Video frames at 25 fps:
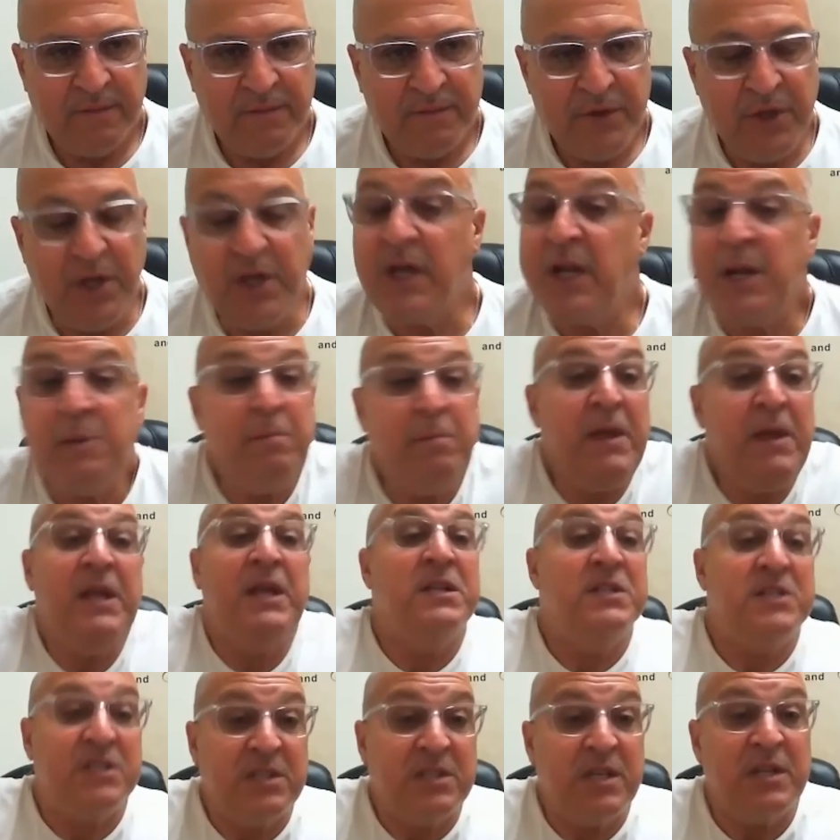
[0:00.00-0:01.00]
You're going to be
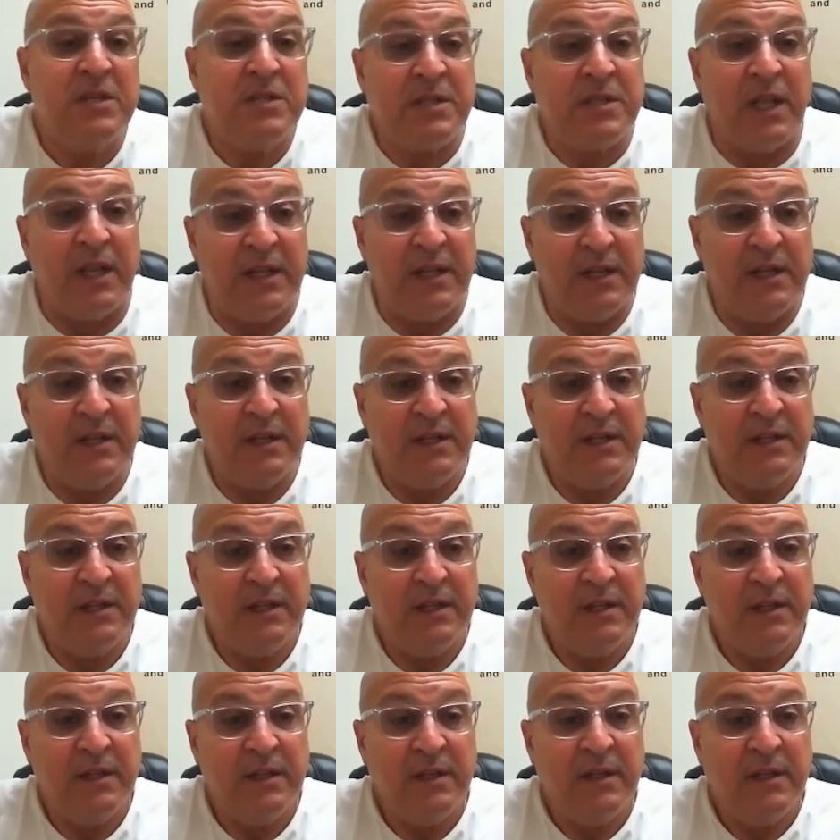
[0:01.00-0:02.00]
consistent.
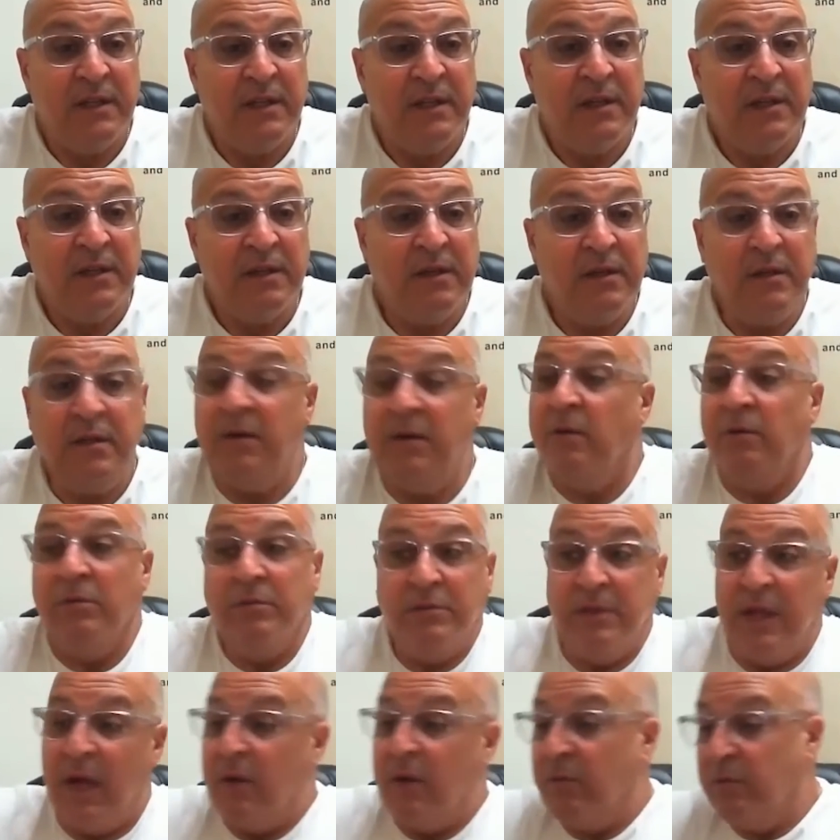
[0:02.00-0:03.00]
You know,
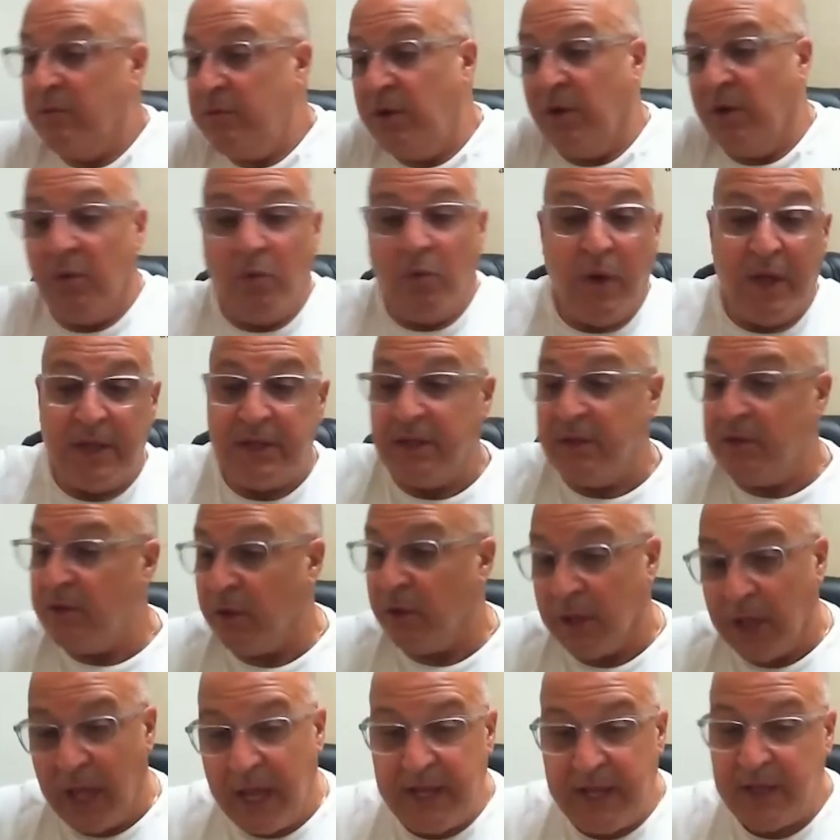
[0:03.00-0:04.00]
now, you know, whether you
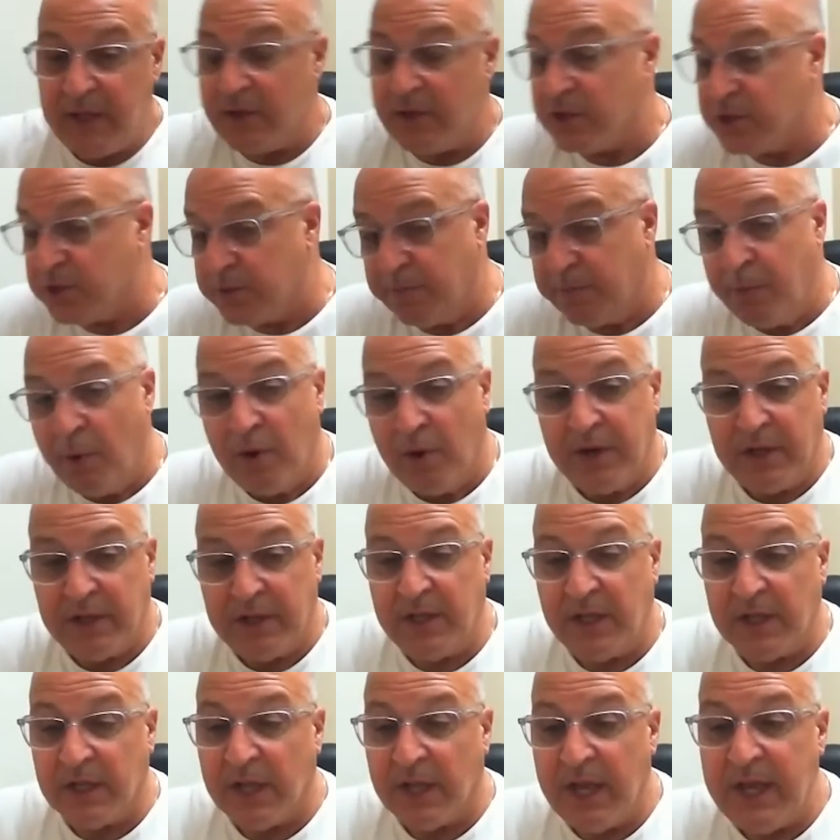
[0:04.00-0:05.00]
like, you support it,
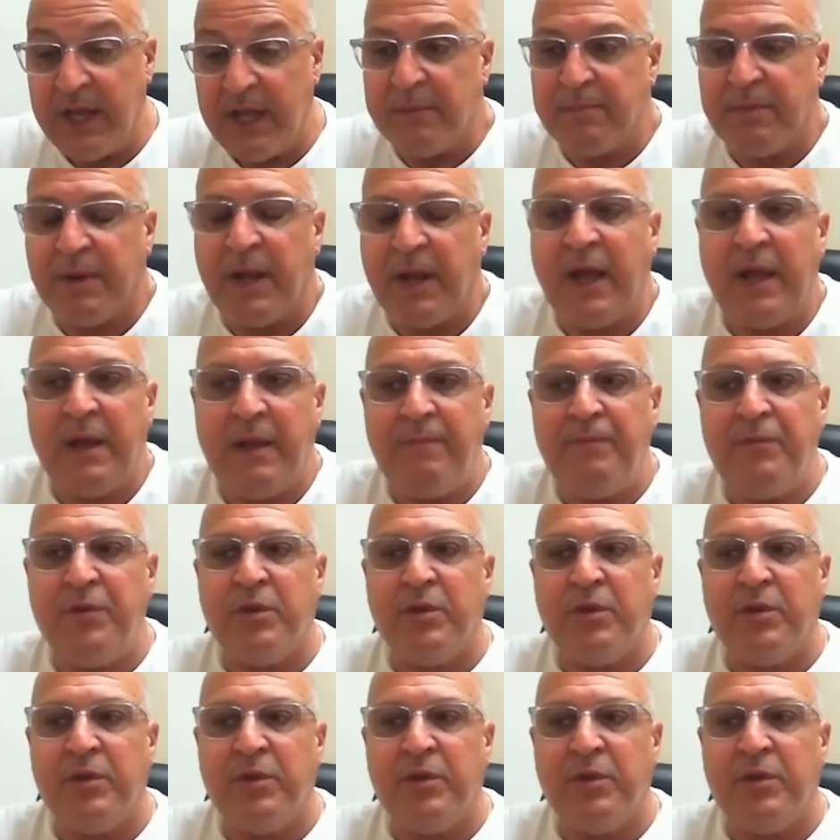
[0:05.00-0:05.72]
didn't like it, but